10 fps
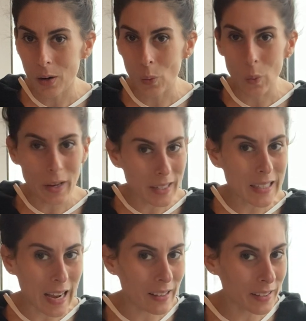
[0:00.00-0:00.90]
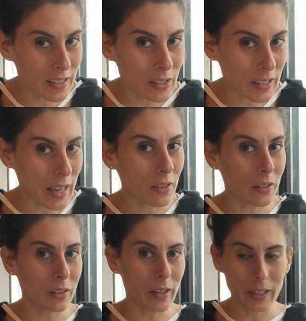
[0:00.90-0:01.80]
Or what exactly does that
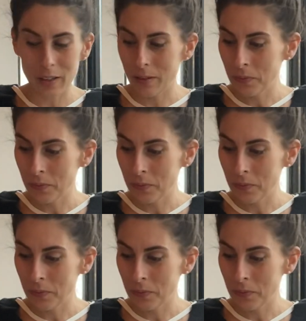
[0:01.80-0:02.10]
look like?